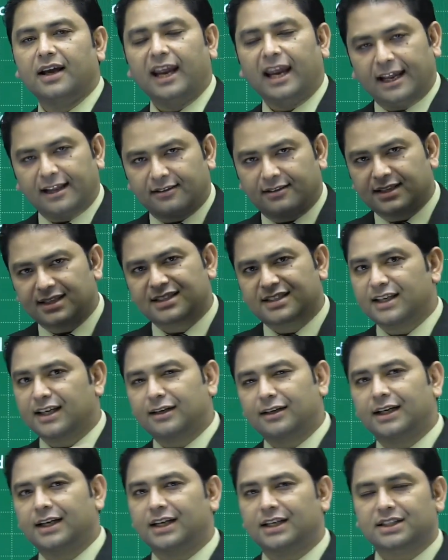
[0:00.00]
And this
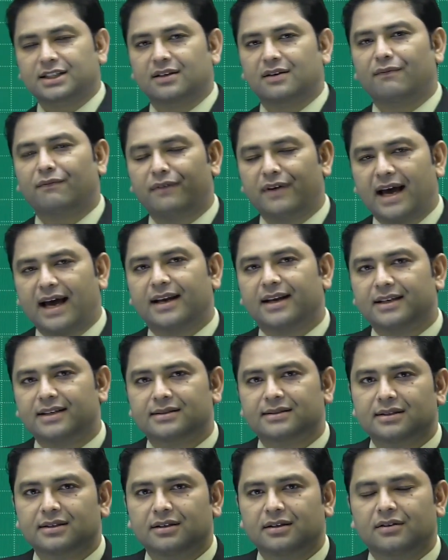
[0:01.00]
declination
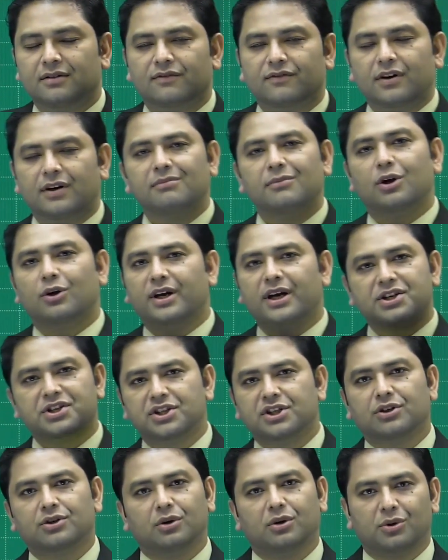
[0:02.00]
varies from
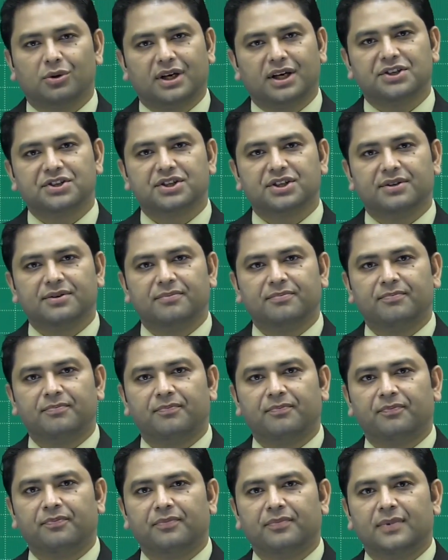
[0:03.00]
location to location.
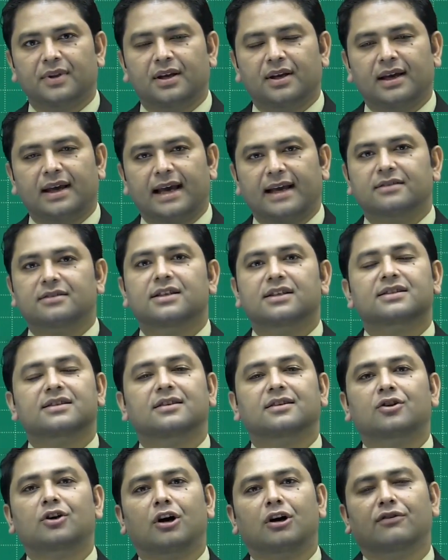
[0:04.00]
And just a
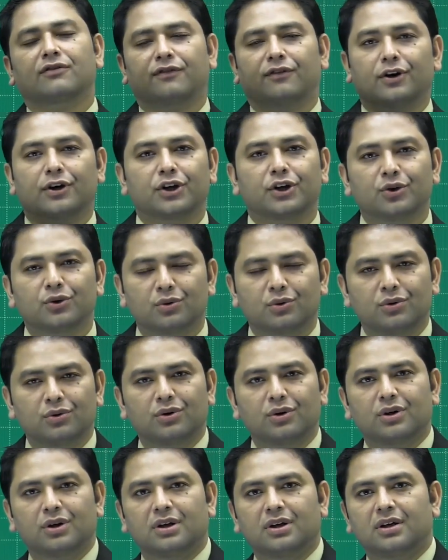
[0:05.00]
thought for you,
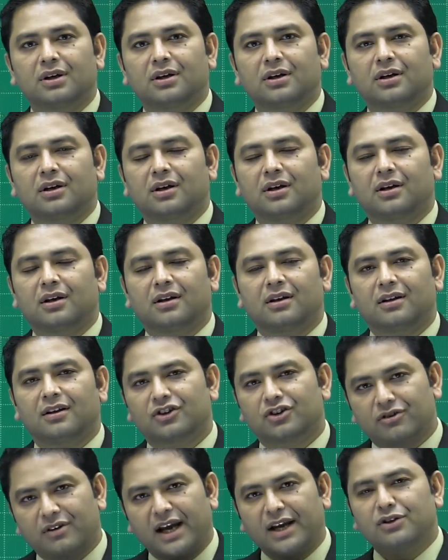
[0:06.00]

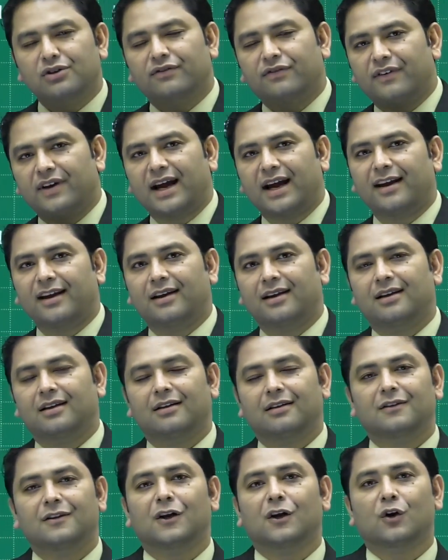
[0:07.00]
try to find
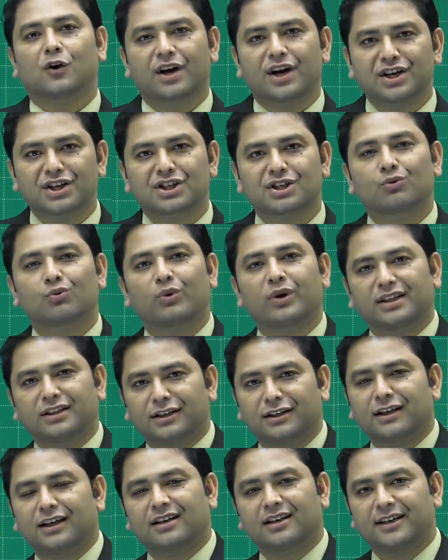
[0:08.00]
the location where the
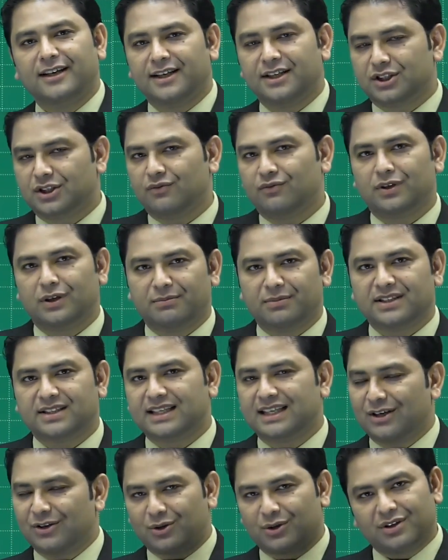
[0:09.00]
declination would be
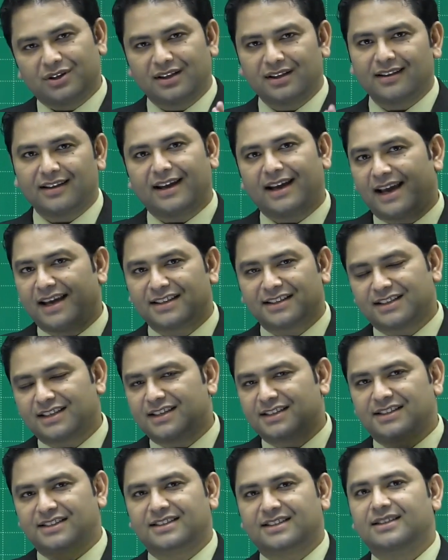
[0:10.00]
zero. There
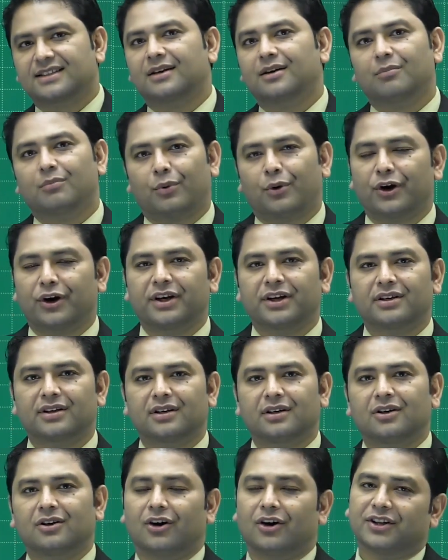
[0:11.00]
exists point
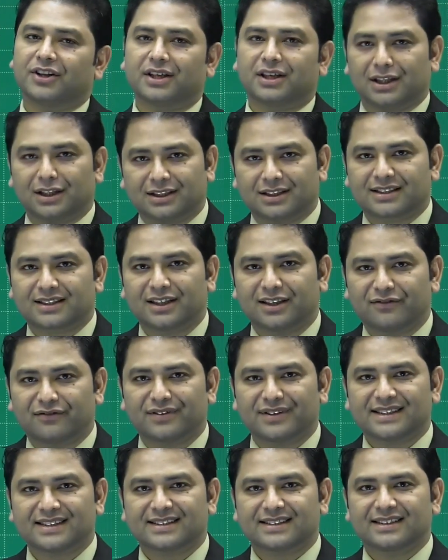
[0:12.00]
on the Earth's
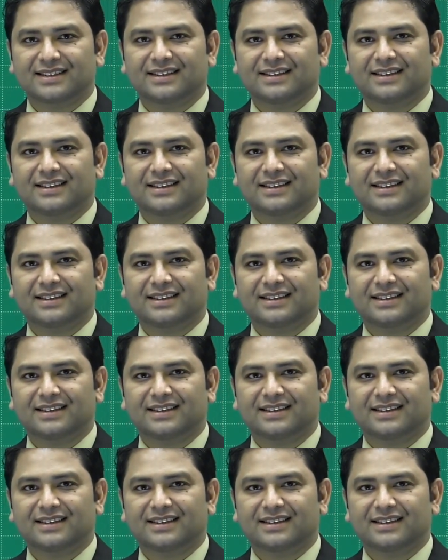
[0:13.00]
surface.